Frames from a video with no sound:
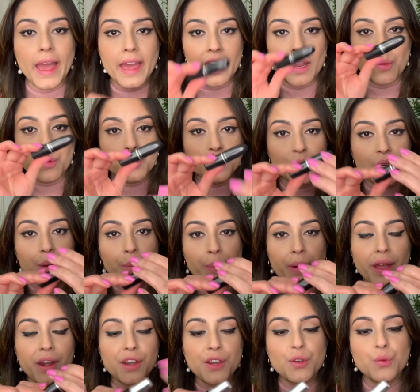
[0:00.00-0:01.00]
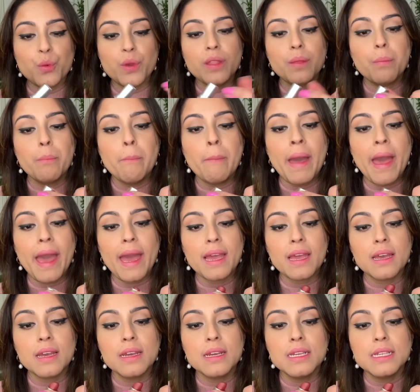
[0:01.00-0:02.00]
And I want to compare it with
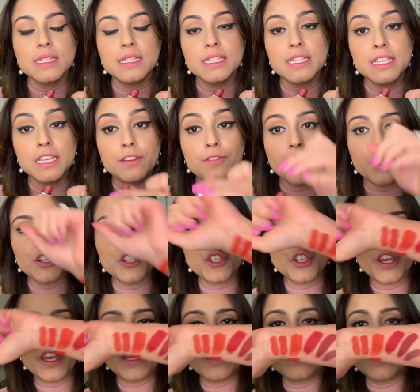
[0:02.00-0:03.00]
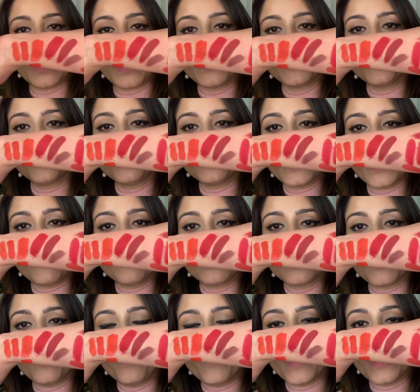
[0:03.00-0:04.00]
MAC Diva shade. I don't have a
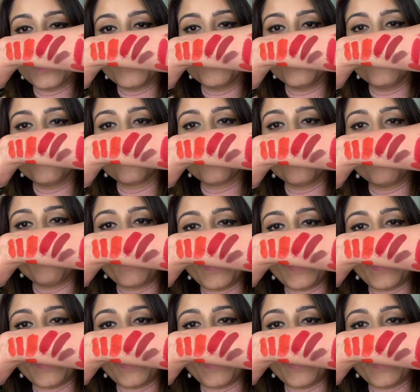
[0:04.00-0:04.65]
comparable from